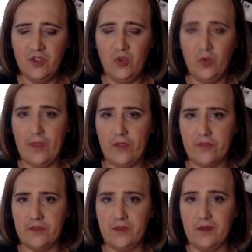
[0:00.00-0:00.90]
without
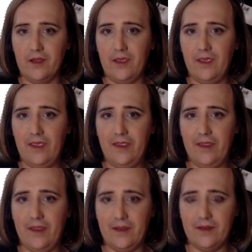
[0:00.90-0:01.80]
seeing
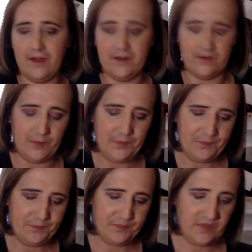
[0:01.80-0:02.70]
any doctor.
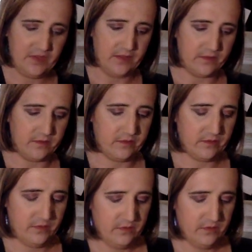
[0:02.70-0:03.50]
That's